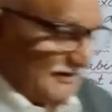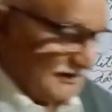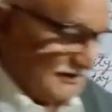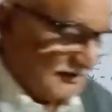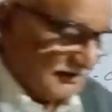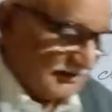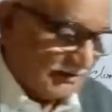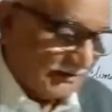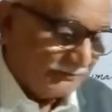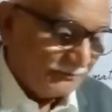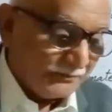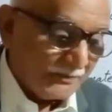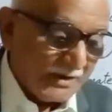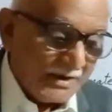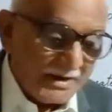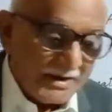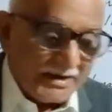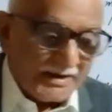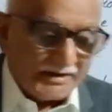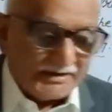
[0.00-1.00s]
is,
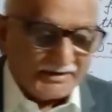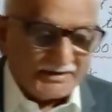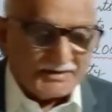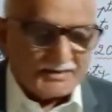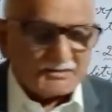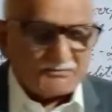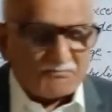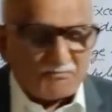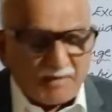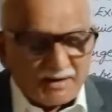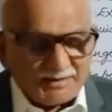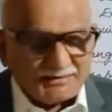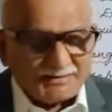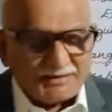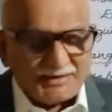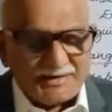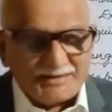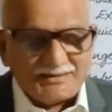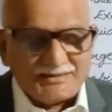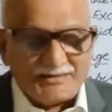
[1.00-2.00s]
it is much
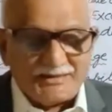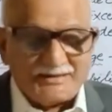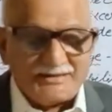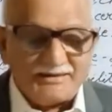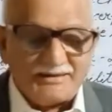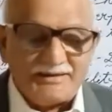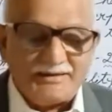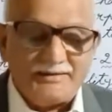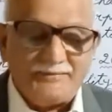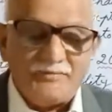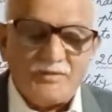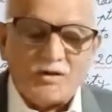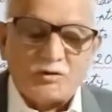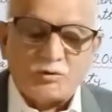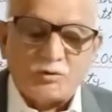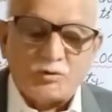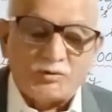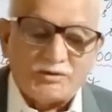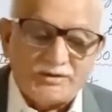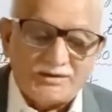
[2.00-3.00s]
less easy
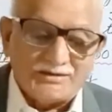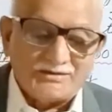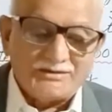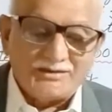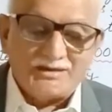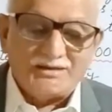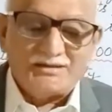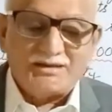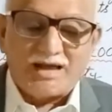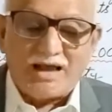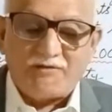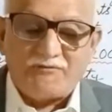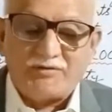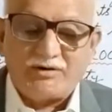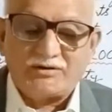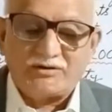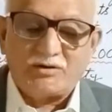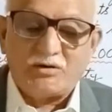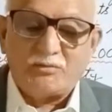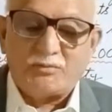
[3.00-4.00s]
to discern the
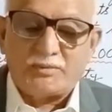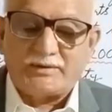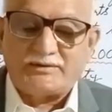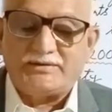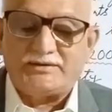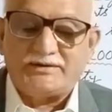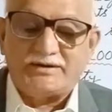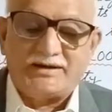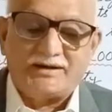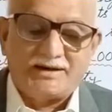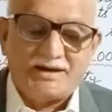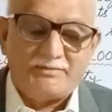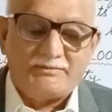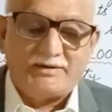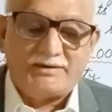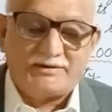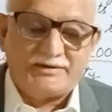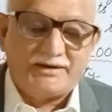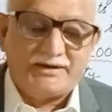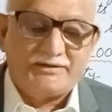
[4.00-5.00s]
effects of present-day
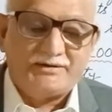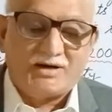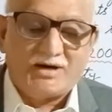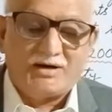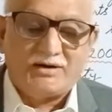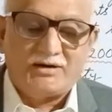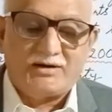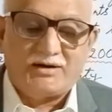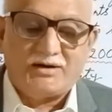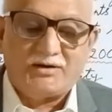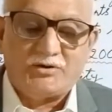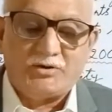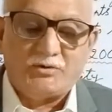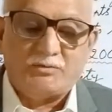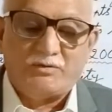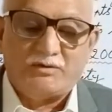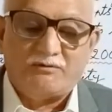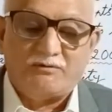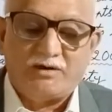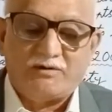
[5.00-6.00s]
climate change on
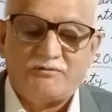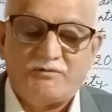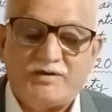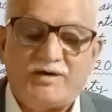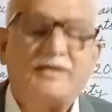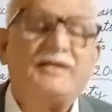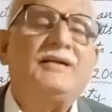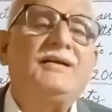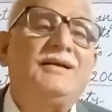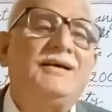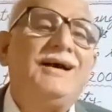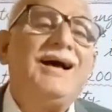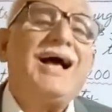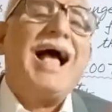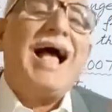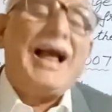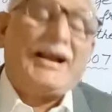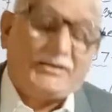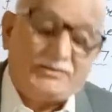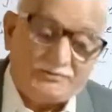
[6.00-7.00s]
human welfare and
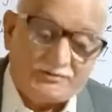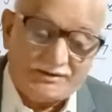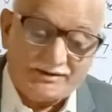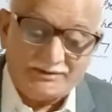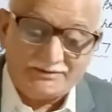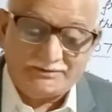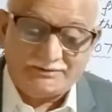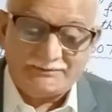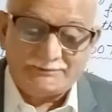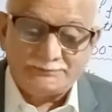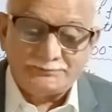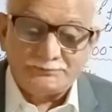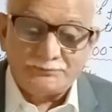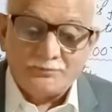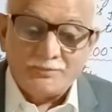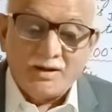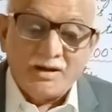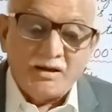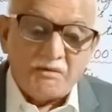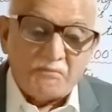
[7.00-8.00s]
activities,
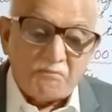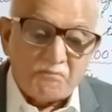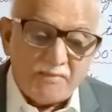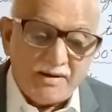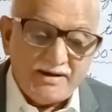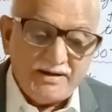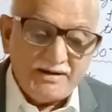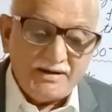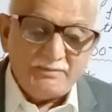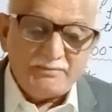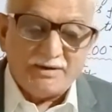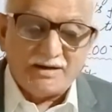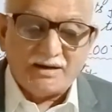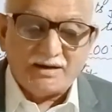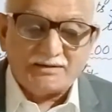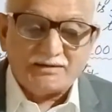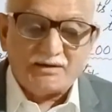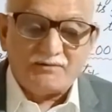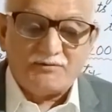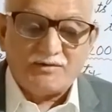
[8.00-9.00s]
mainly
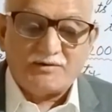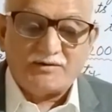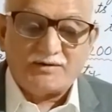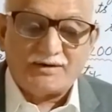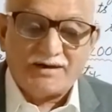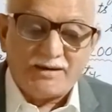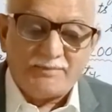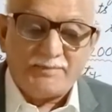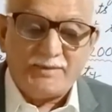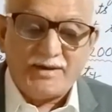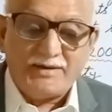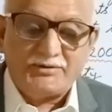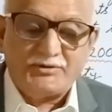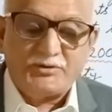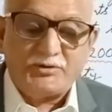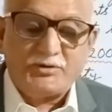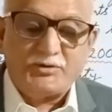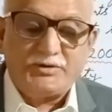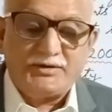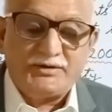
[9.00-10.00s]
because of our
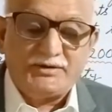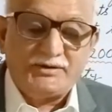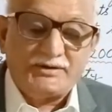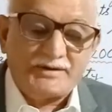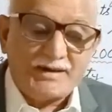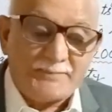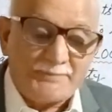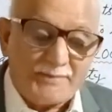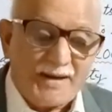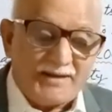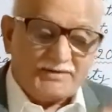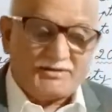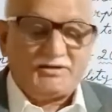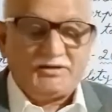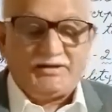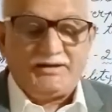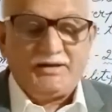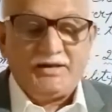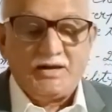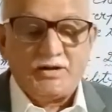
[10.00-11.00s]

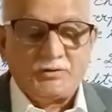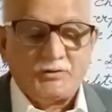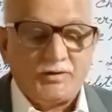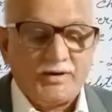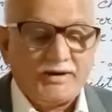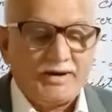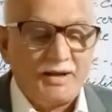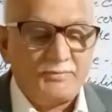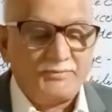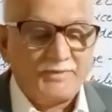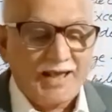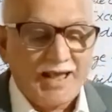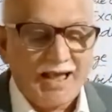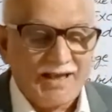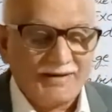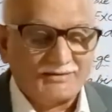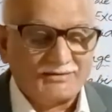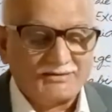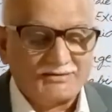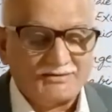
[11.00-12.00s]
capacity to adopt
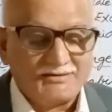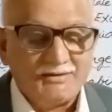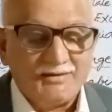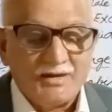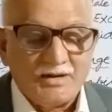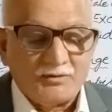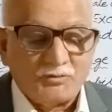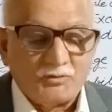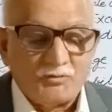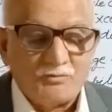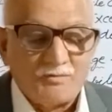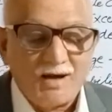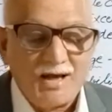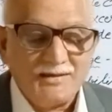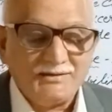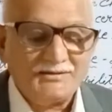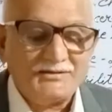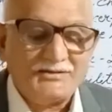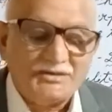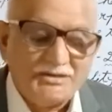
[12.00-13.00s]
acts to
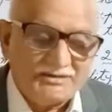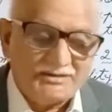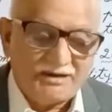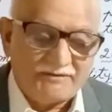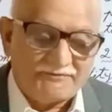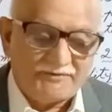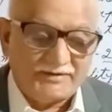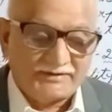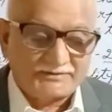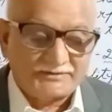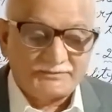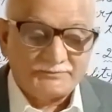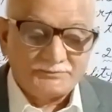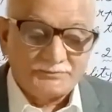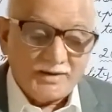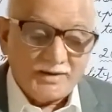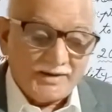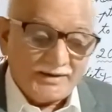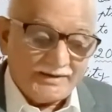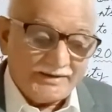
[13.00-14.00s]
mask these effects.
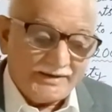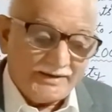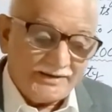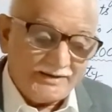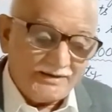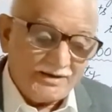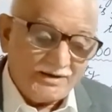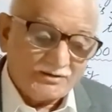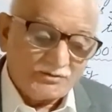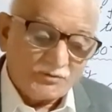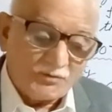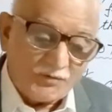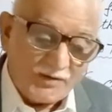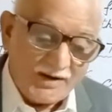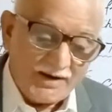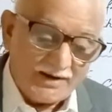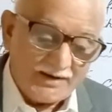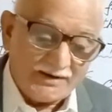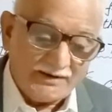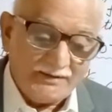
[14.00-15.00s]
Areas
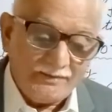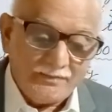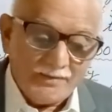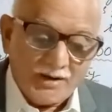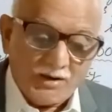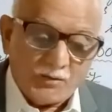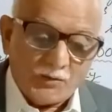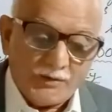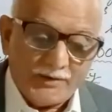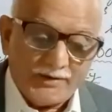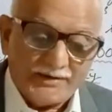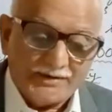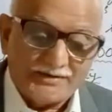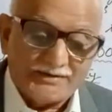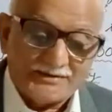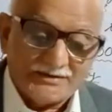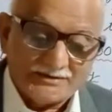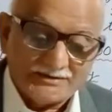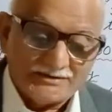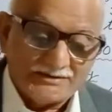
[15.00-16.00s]
where we
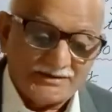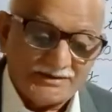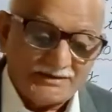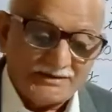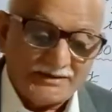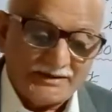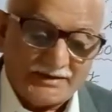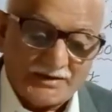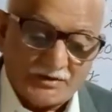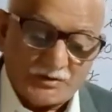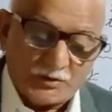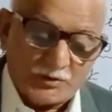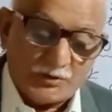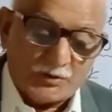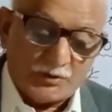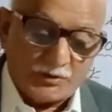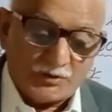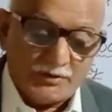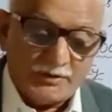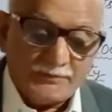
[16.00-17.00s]
can discern
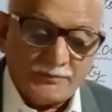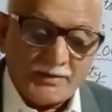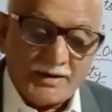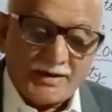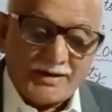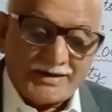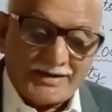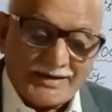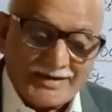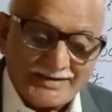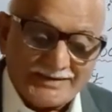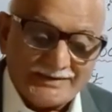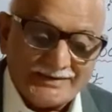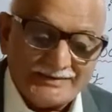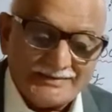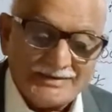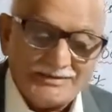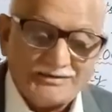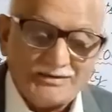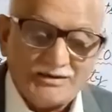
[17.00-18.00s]
include
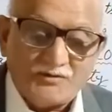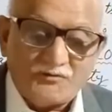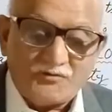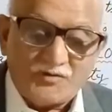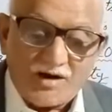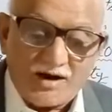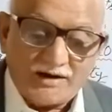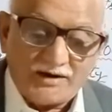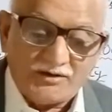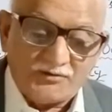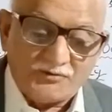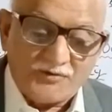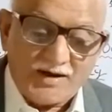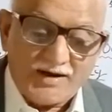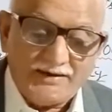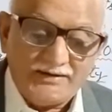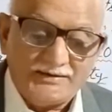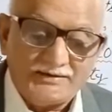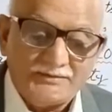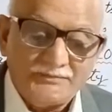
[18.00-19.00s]
increases in forest
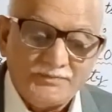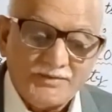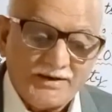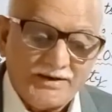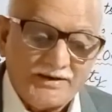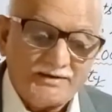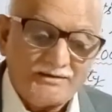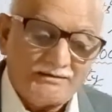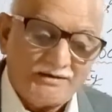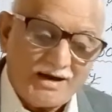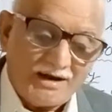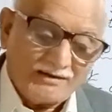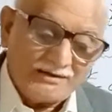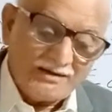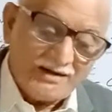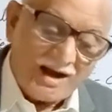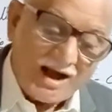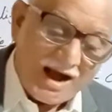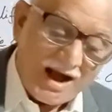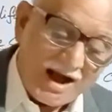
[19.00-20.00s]
fires in
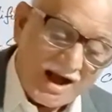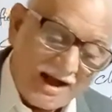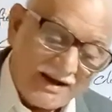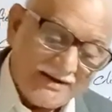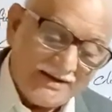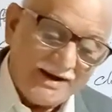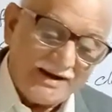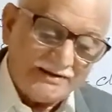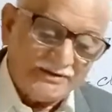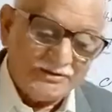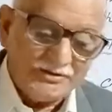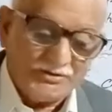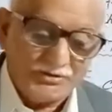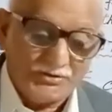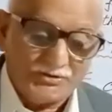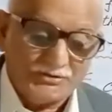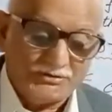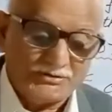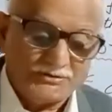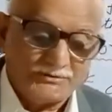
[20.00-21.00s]
northern high
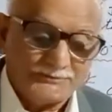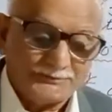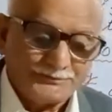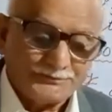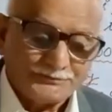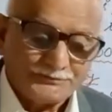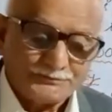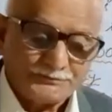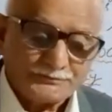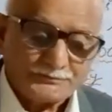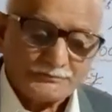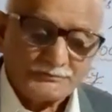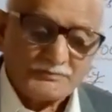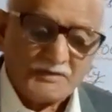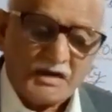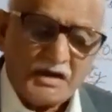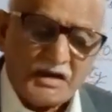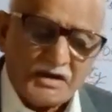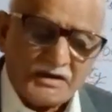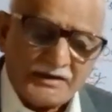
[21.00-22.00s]
latitudes,
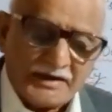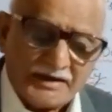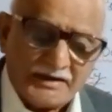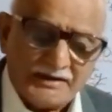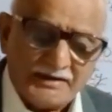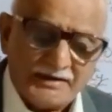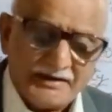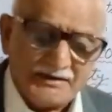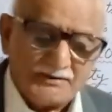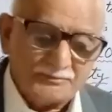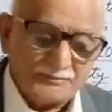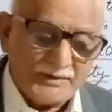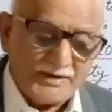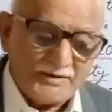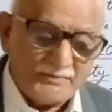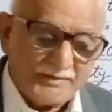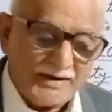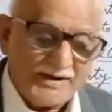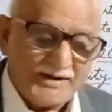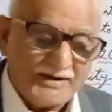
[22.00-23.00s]
earlier
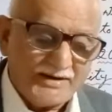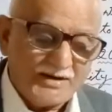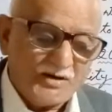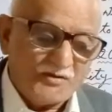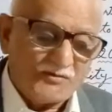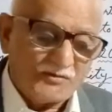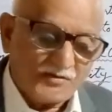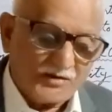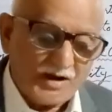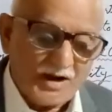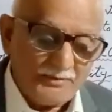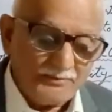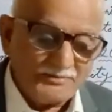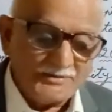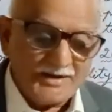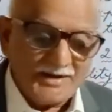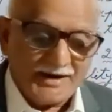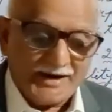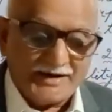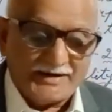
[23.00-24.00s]
spring planting of crops,
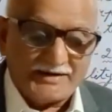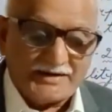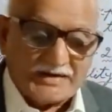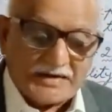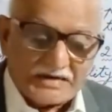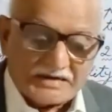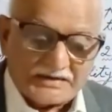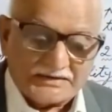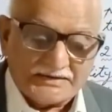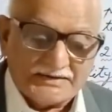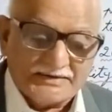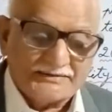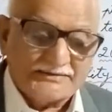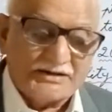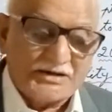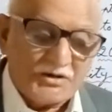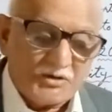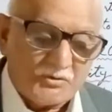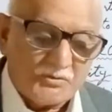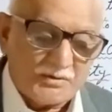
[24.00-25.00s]
and increased
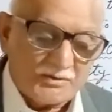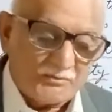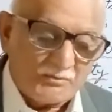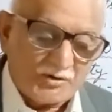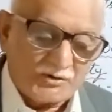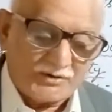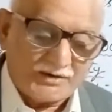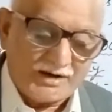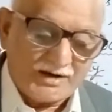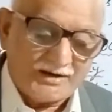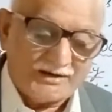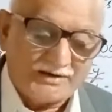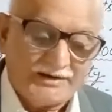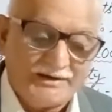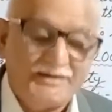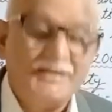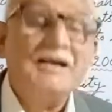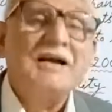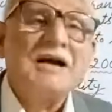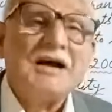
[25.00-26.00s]
human
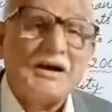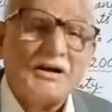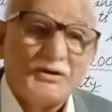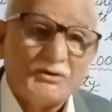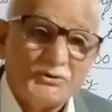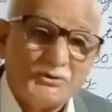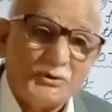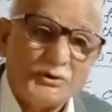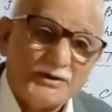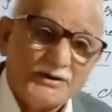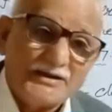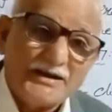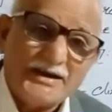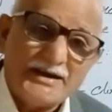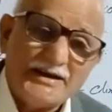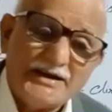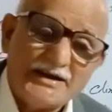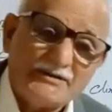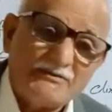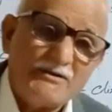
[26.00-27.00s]
mortality during the
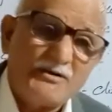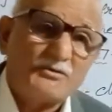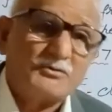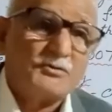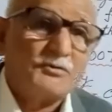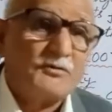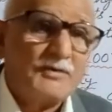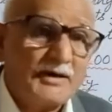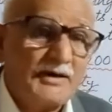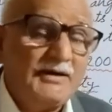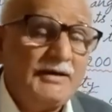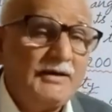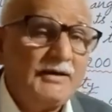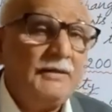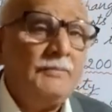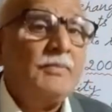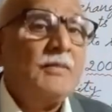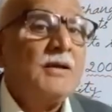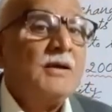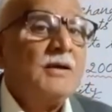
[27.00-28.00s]
heat waves. Very